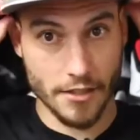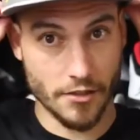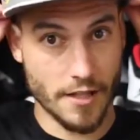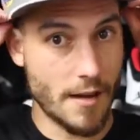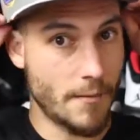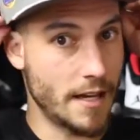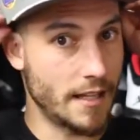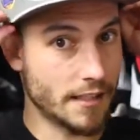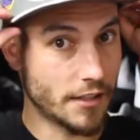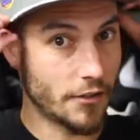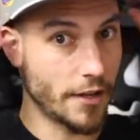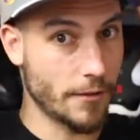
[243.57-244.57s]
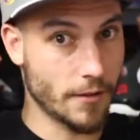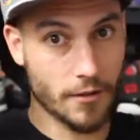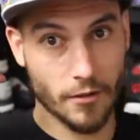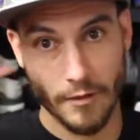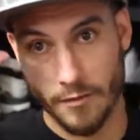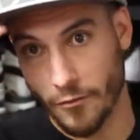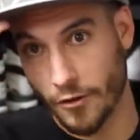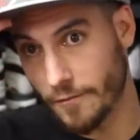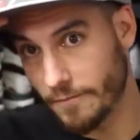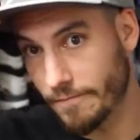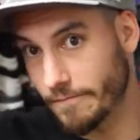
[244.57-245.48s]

Actually, I might like the gray one a little bit more.